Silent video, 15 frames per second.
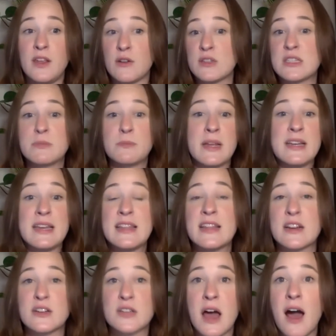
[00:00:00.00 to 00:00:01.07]
spending
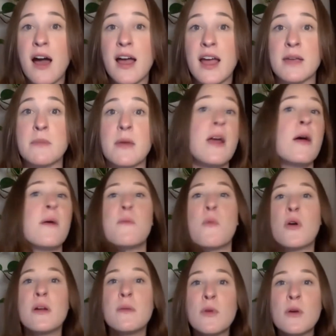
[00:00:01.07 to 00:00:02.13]
their time,
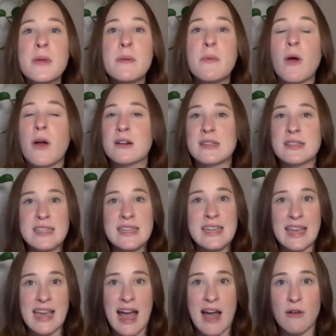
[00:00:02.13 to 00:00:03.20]
more and more people are
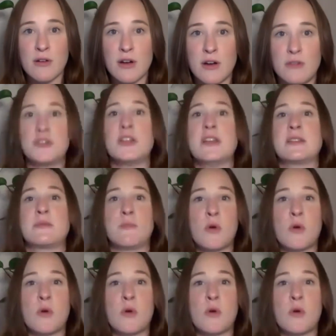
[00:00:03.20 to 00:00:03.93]
seeking out coaches.